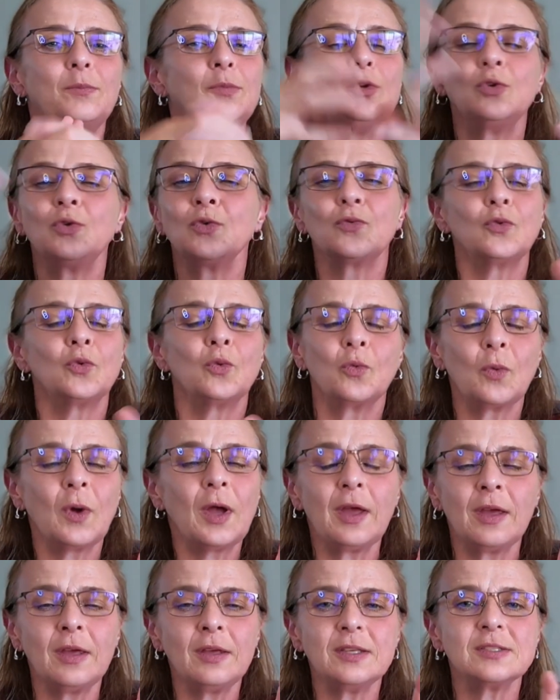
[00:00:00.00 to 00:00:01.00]
beautiful
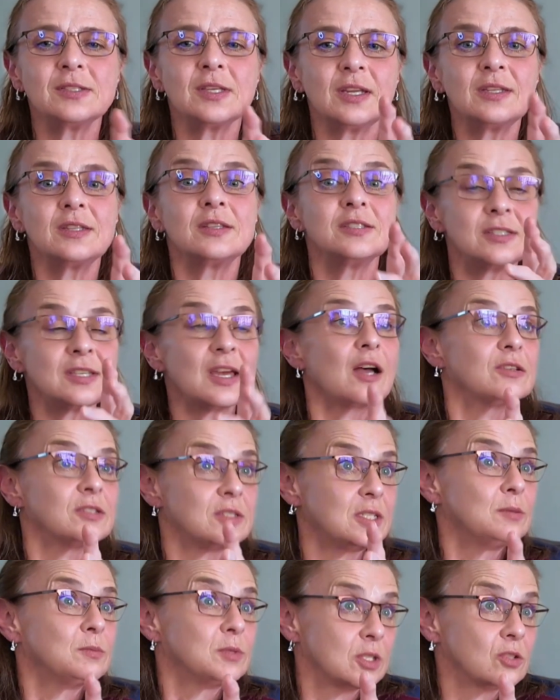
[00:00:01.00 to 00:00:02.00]
way, is that is how
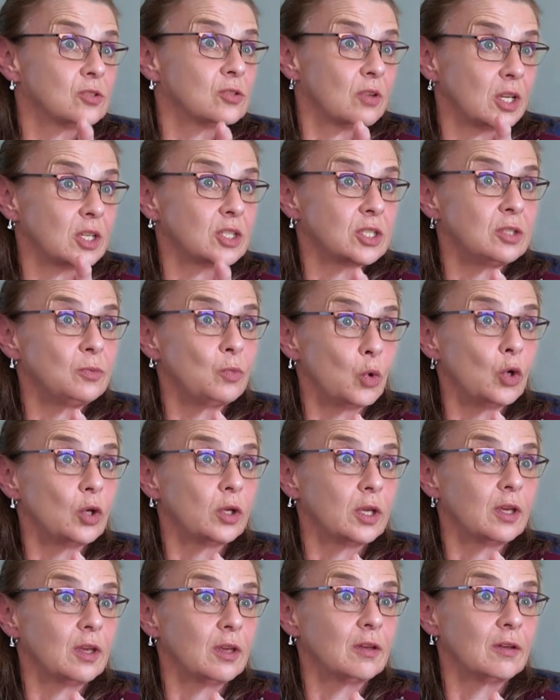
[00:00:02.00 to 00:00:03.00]
stem cells are actually
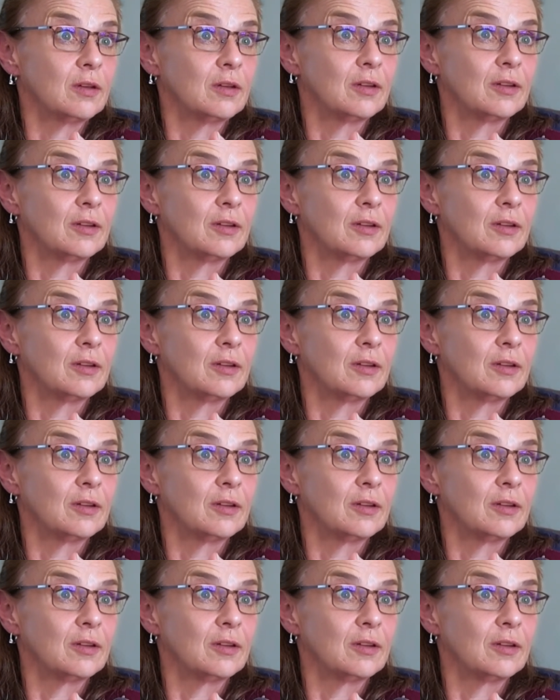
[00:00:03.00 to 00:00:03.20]
working,